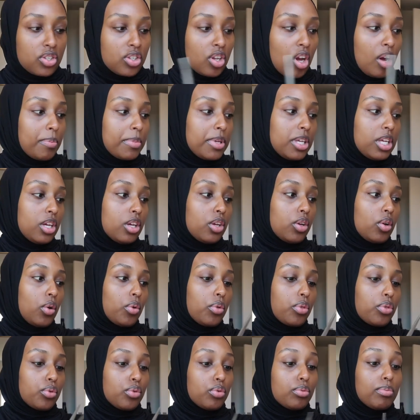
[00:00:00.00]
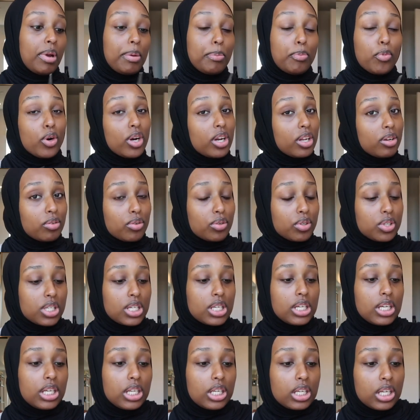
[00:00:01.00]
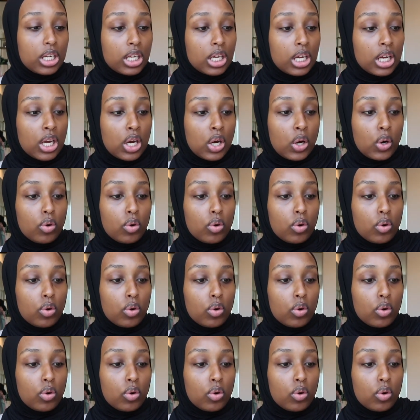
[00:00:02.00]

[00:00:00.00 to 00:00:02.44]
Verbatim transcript: just saw me go through my morning routine